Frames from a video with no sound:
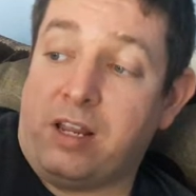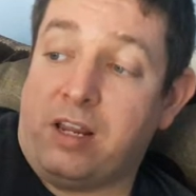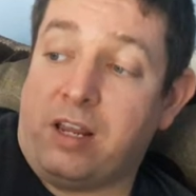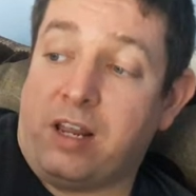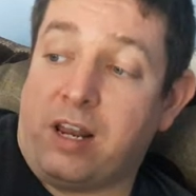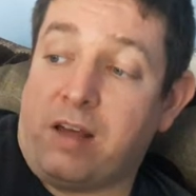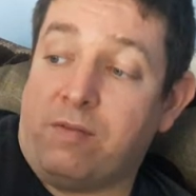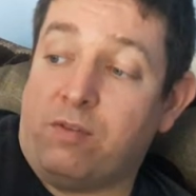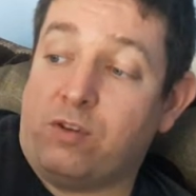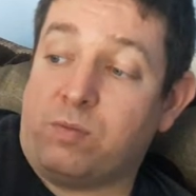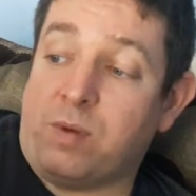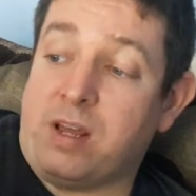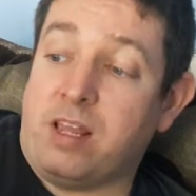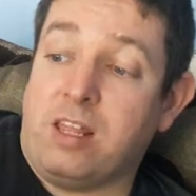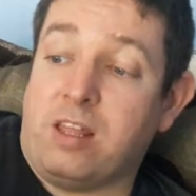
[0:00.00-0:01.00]
You can have those.
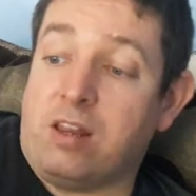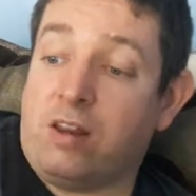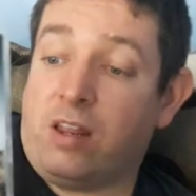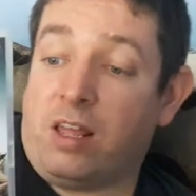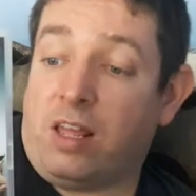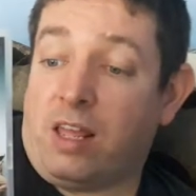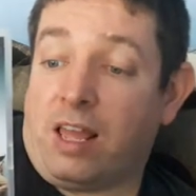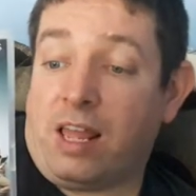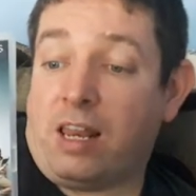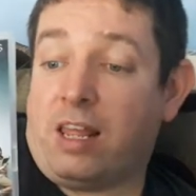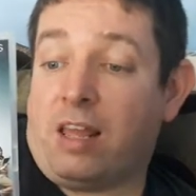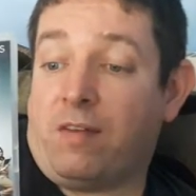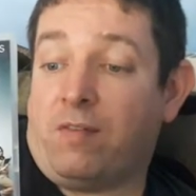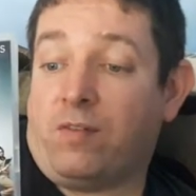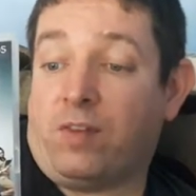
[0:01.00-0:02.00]
But either
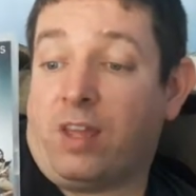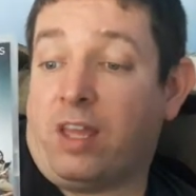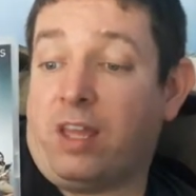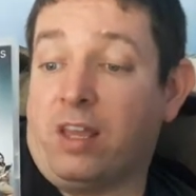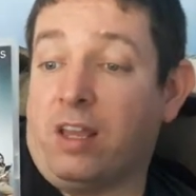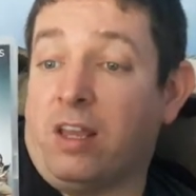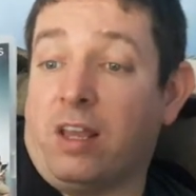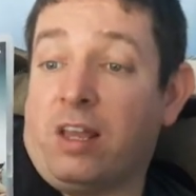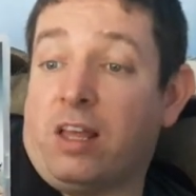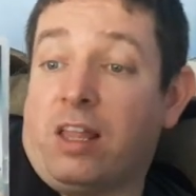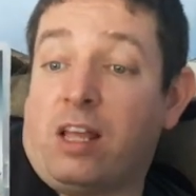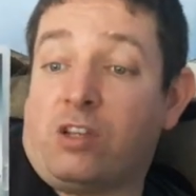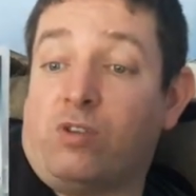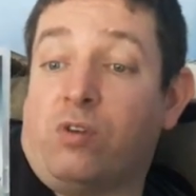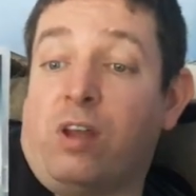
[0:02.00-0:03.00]
if
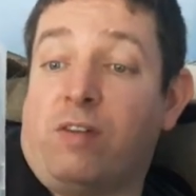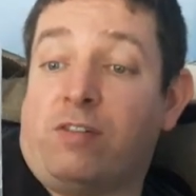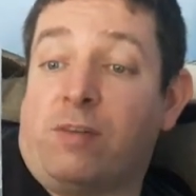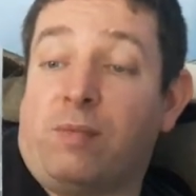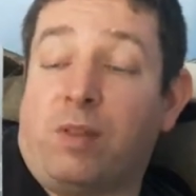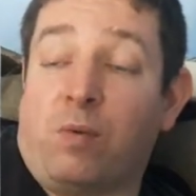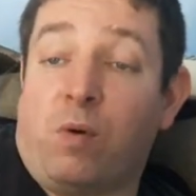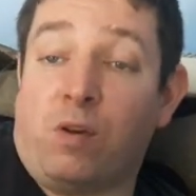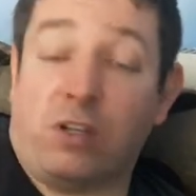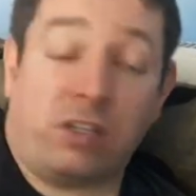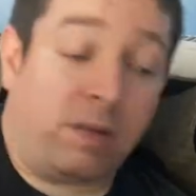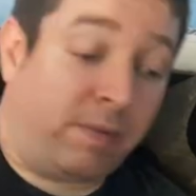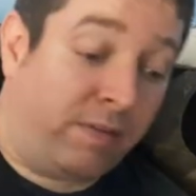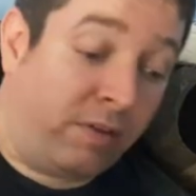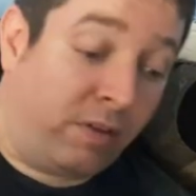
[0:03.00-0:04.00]
that's only if somebody wants
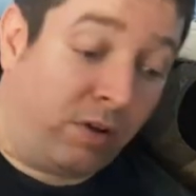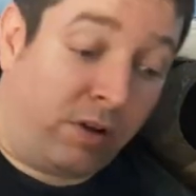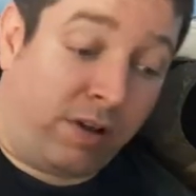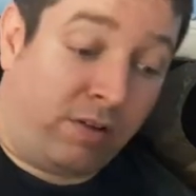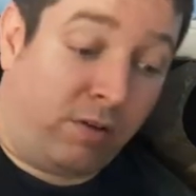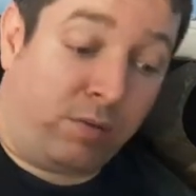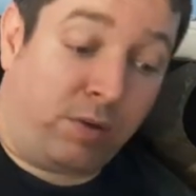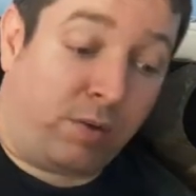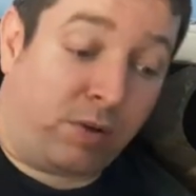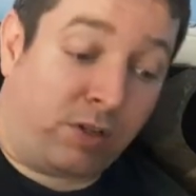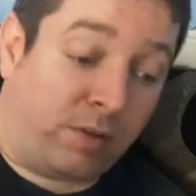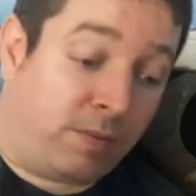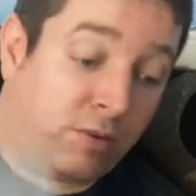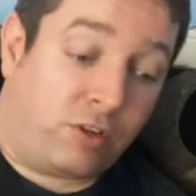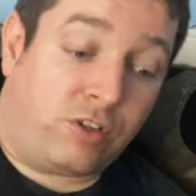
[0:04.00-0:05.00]
them. If nobody
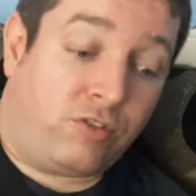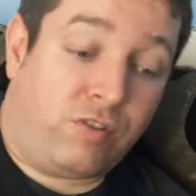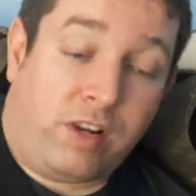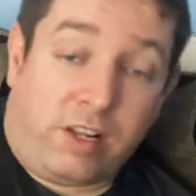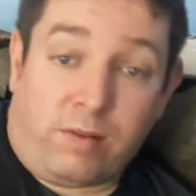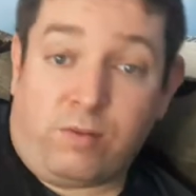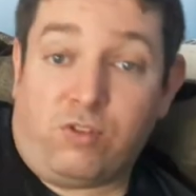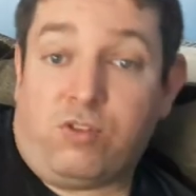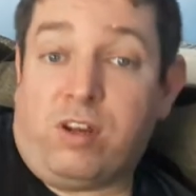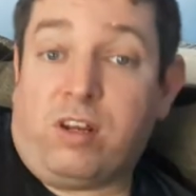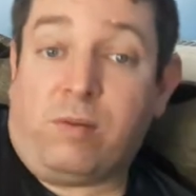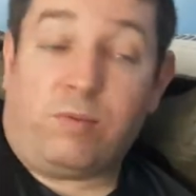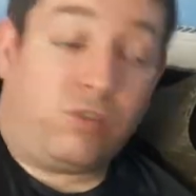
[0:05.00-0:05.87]
wants them, I'll just trade them straight into